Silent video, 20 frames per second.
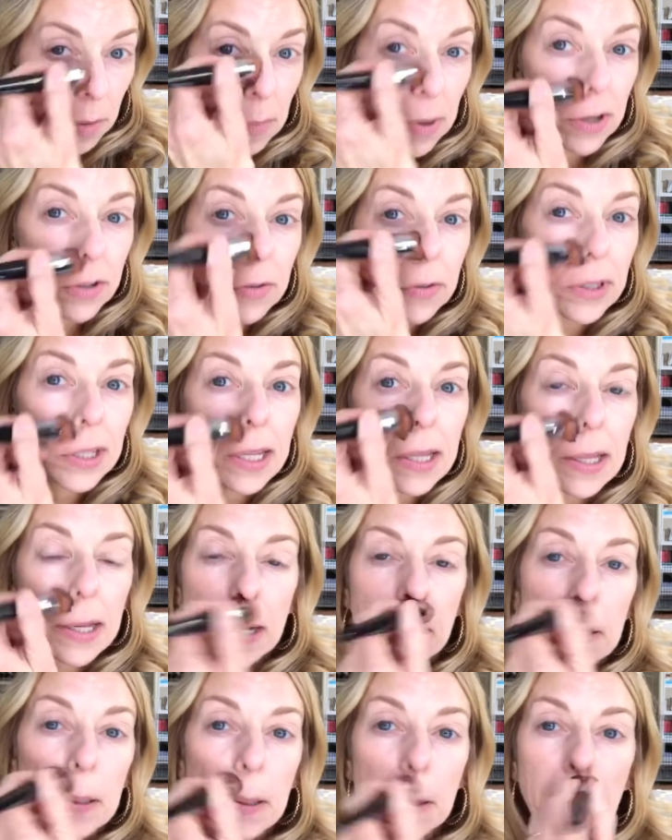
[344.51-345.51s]
But it's really
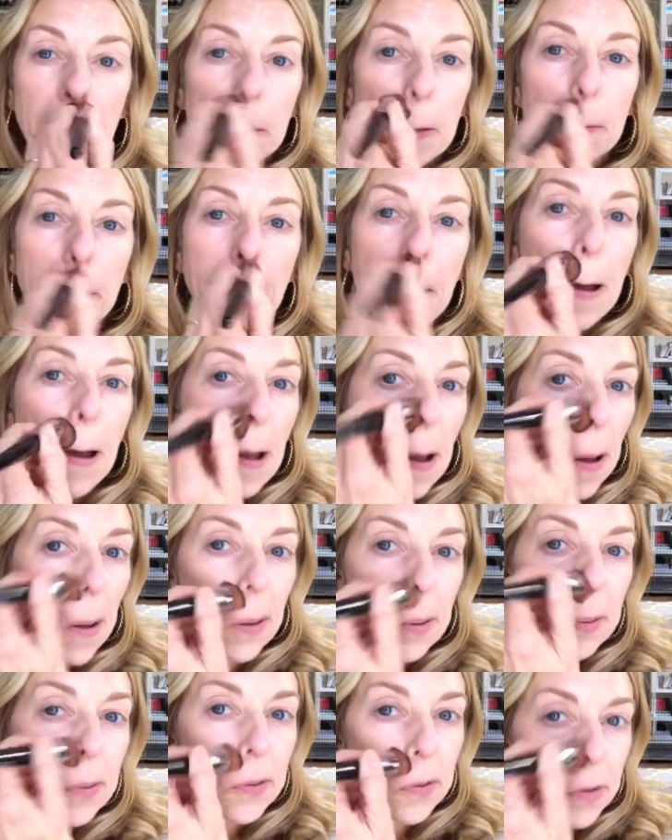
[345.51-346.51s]
like a little
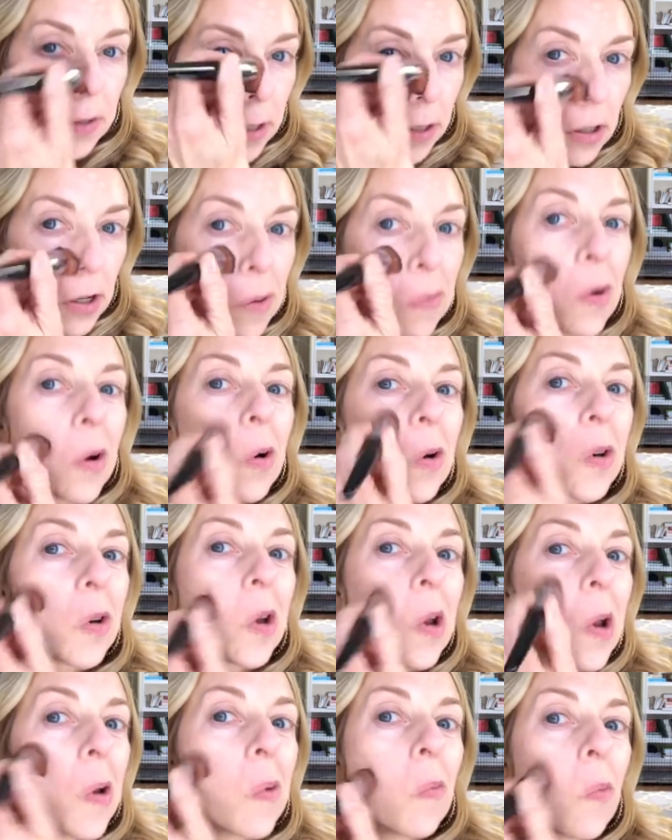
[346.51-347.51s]
circular
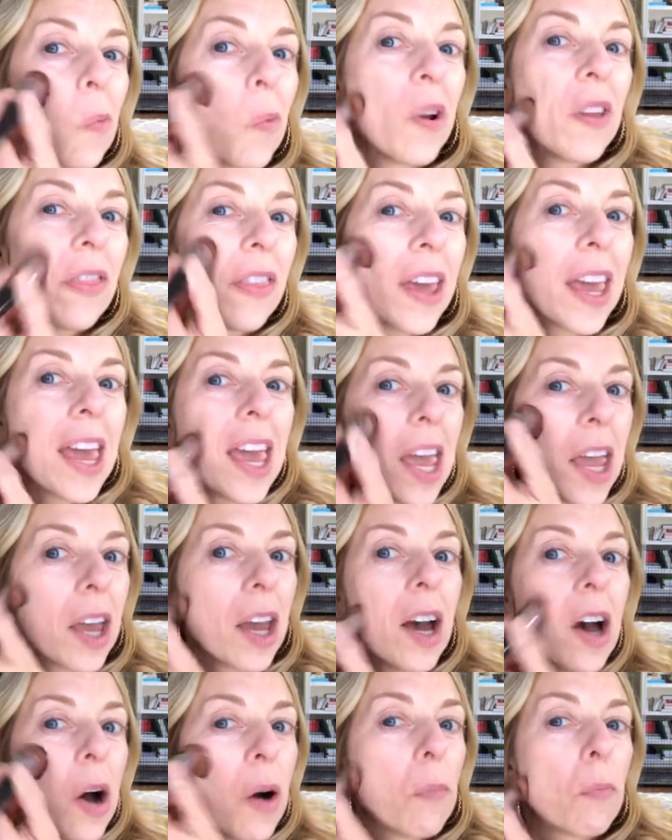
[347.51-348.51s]
motion with
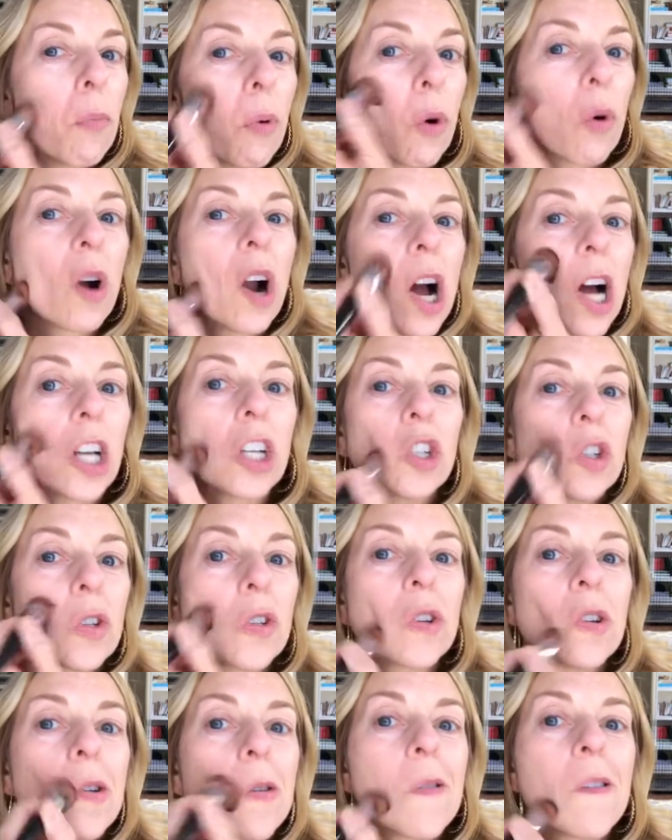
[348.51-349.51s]
a
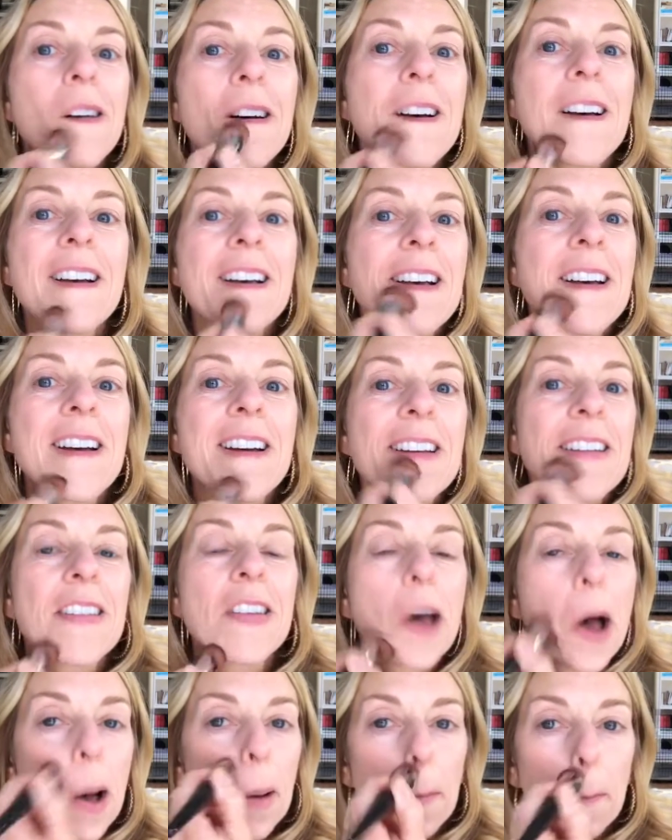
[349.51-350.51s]
brush
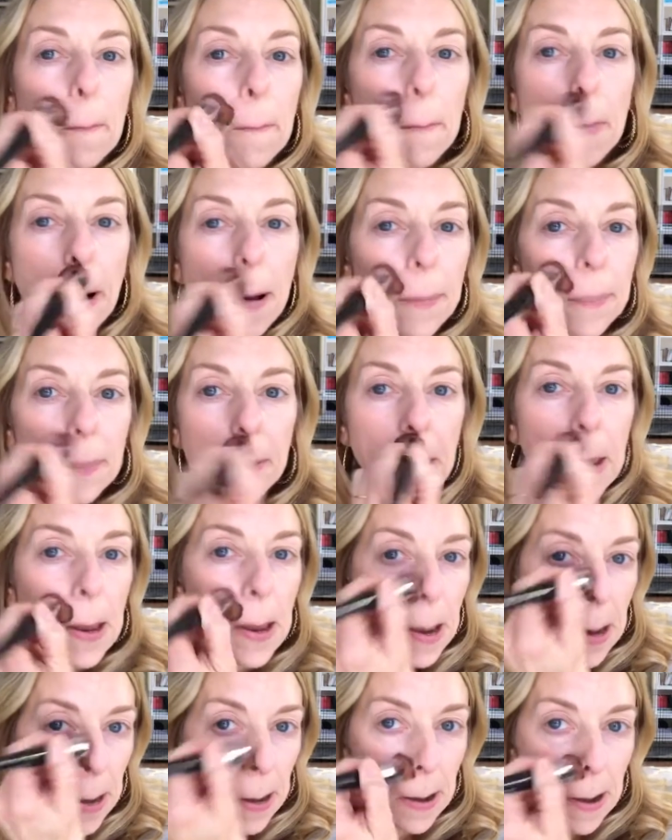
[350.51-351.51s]
to help buff
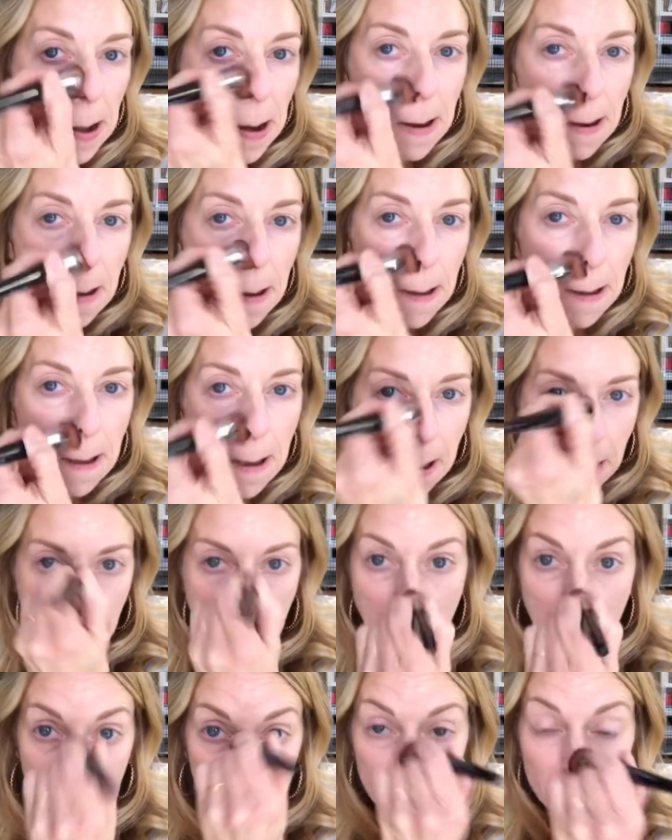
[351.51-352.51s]
in
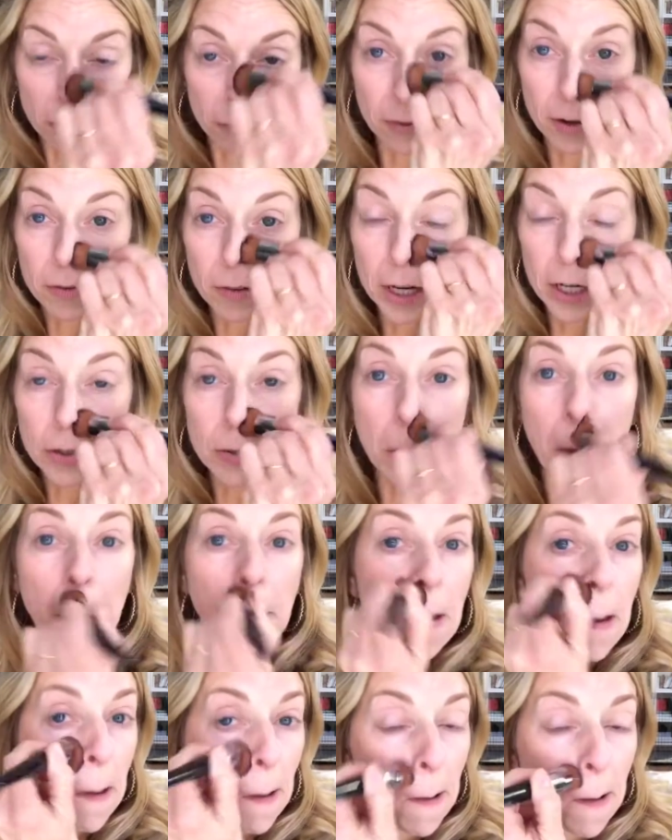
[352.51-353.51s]
your foundation.
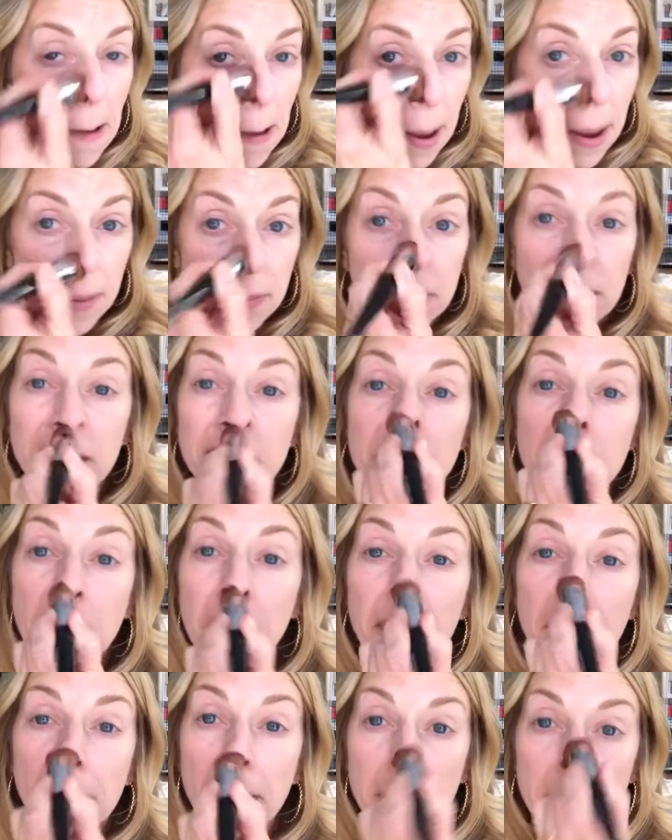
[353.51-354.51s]
And this,
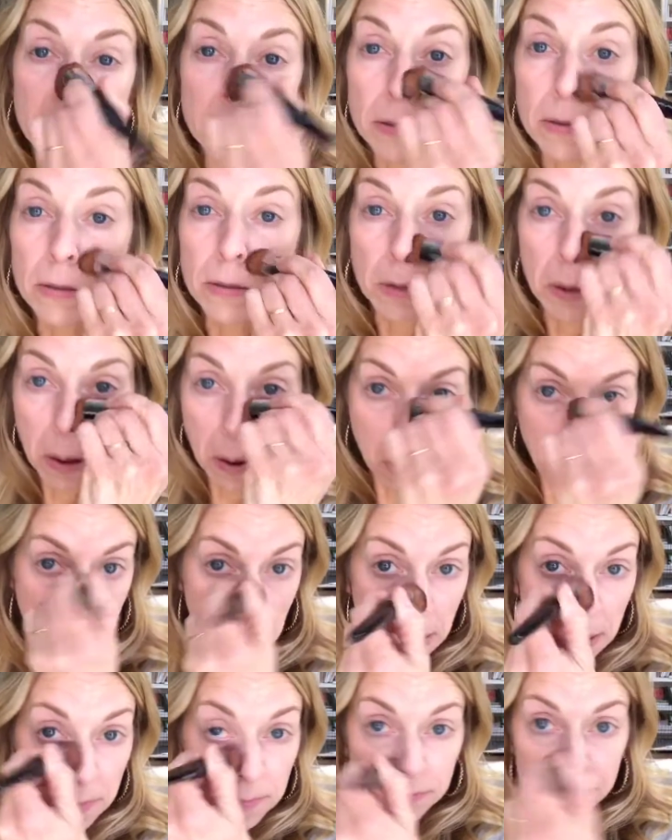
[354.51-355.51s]
my friends,
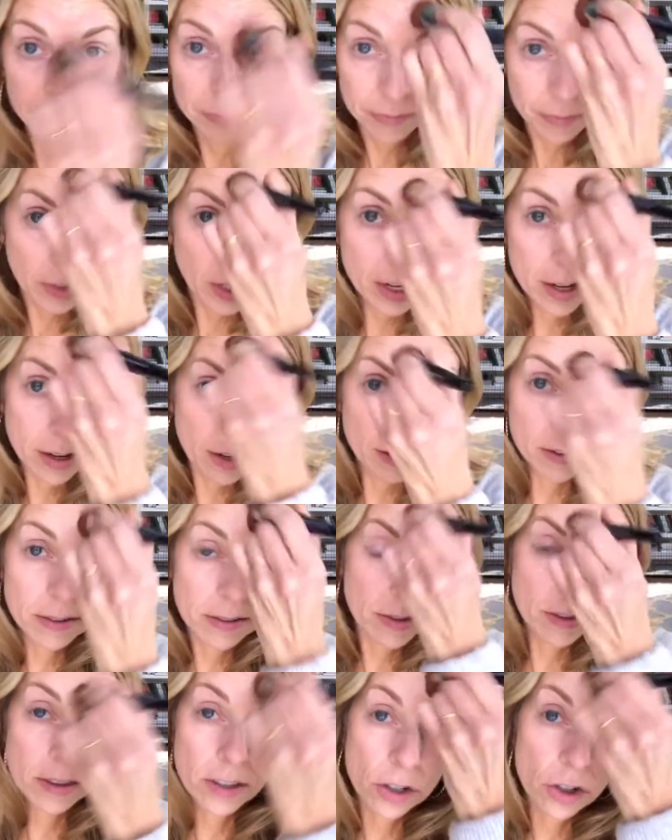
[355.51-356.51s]

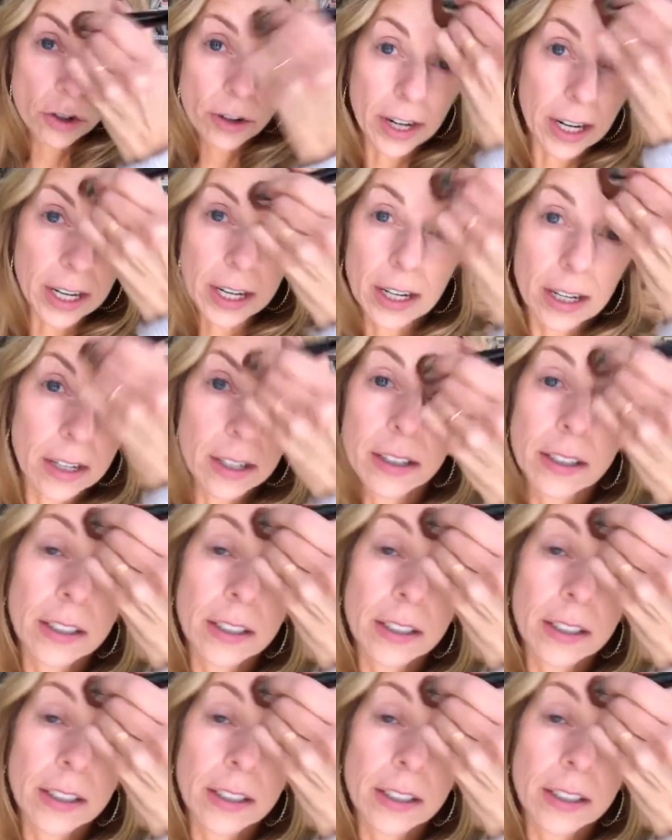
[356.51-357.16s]
is the trick